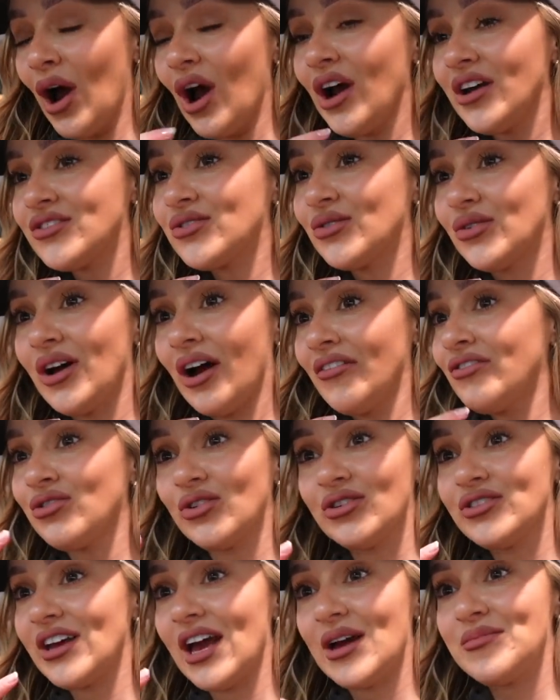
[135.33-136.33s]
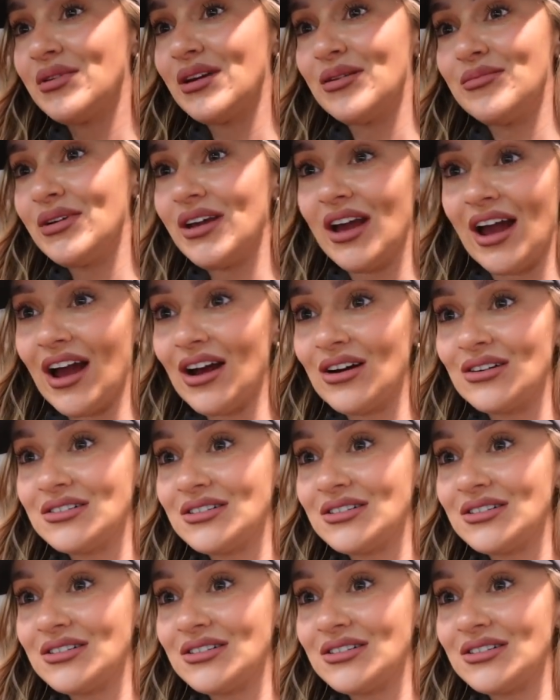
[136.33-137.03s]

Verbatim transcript: I sort I've sorted the Airbnb out.